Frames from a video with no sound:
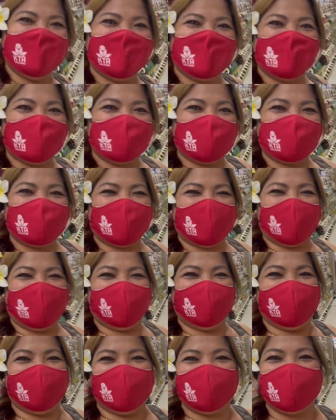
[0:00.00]
We'll find a
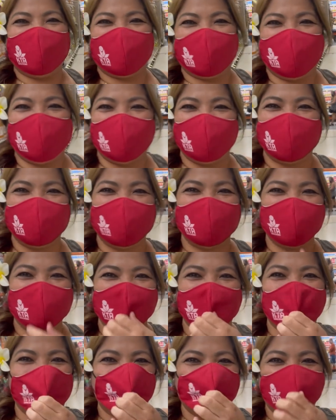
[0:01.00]
lunch
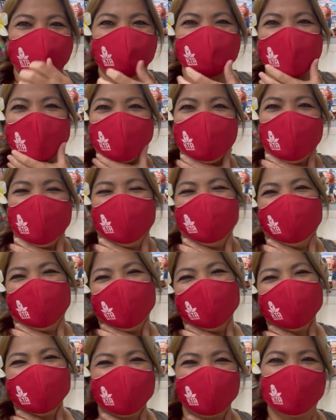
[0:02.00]
maybe a
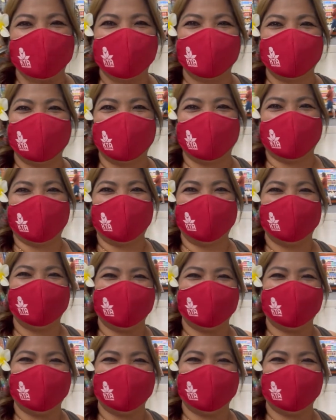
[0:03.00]
bento or sushi.